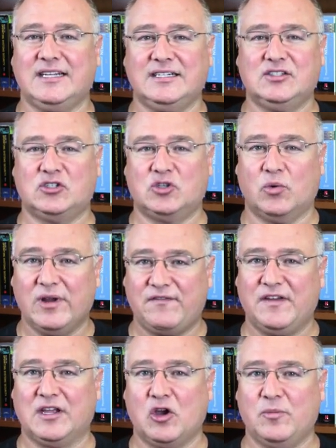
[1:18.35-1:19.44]
Git is a
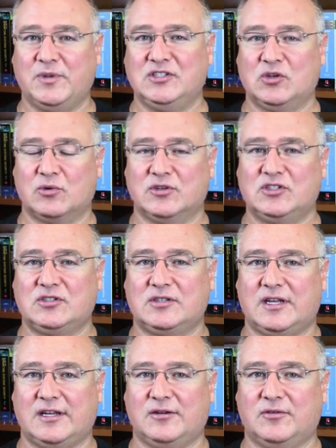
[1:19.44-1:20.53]
terrific open
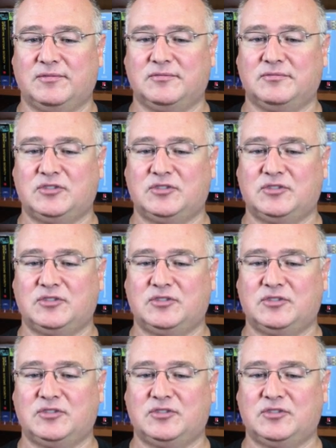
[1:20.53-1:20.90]
source uh,